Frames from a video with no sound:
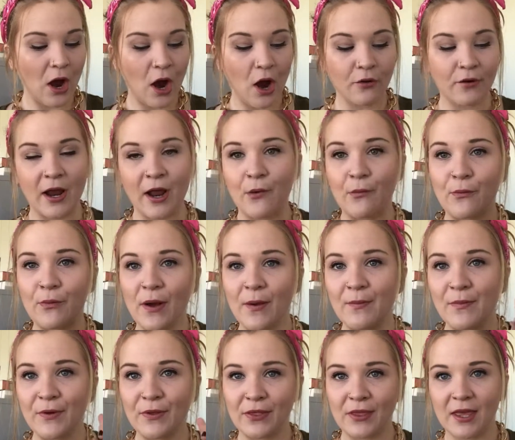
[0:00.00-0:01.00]
Alright,
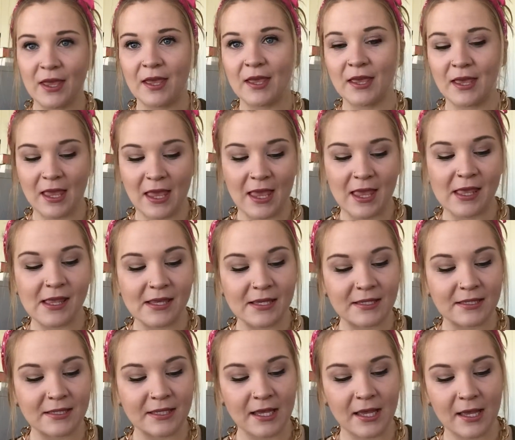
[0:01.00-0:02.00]
one more thing
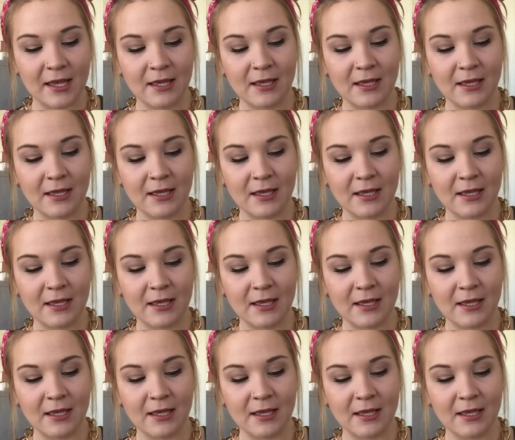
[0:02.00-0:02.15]
is